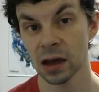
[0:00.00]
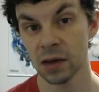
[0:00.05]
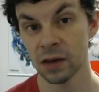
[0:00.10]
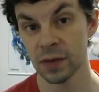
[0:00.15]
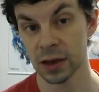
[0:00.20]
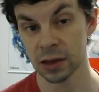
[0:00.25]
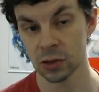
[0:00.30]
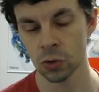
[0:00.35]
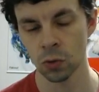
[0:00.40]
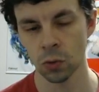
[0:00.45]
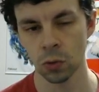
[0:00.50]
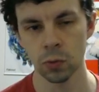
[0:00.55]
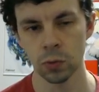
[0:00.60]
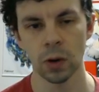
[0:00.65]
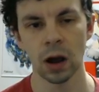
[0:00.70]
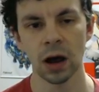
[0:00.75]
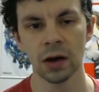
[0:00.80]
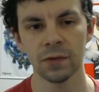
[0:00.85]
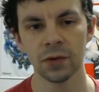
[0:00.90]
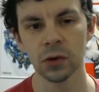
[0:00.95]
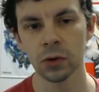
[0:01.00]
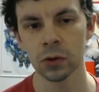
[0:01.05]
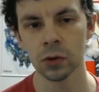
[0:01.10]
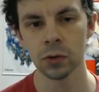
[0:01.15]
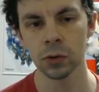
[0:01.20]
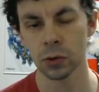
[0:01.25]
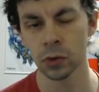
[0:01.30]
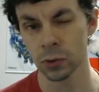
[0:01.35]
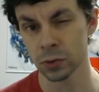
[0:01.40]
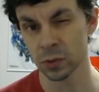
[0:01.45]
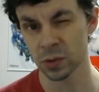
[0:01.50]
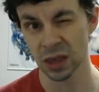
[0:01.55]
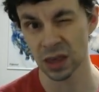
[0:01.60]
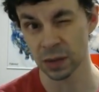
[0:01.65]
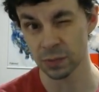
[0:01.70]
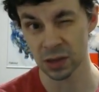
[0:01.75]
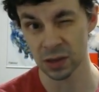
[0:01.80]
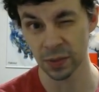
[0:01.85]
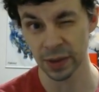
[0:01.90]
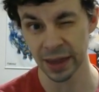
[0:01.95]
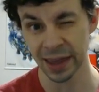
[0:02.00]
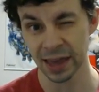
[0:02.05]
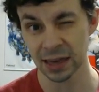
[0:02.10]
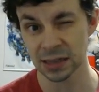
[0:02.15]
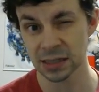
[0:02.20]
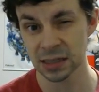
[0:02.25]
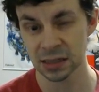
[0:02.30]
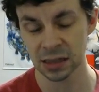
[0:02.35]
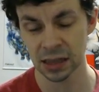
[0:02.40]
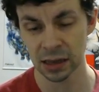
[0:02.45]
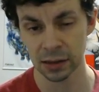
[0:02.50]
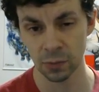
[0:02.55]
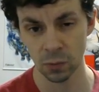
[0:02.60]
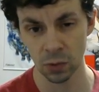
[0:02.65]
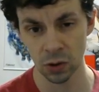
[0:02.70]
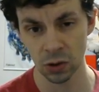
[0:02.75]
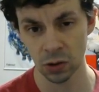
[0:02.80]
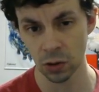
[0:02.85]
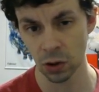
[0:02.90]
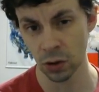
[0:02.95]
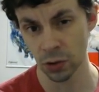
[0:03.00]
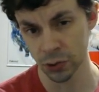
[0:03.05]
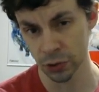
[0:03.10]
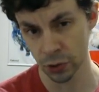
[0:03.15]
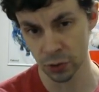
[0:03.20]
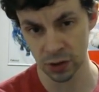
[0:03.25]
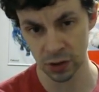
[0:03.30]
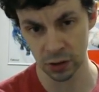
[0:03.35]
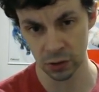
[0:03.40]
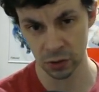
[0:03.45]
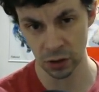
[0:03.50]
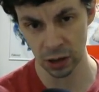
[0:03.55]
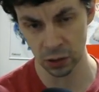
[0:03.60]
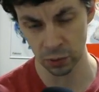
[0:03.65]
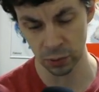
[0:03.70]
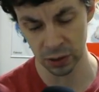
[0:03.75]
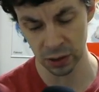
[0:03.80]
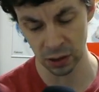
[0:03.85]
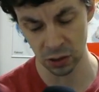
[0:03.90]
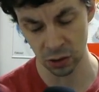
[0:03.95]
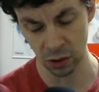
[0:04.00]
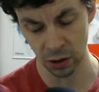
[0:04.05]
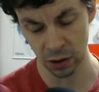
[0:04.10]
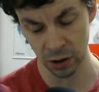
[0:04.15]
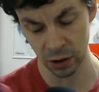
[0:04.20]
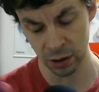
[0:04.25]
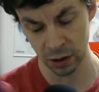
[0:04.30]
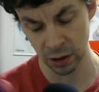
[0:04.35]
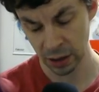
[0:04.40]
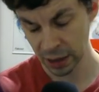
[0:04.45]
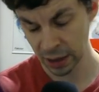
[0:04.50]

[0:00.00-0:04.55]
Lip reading: eventual Rafu, who seems to be hinted that will also synergize with this card,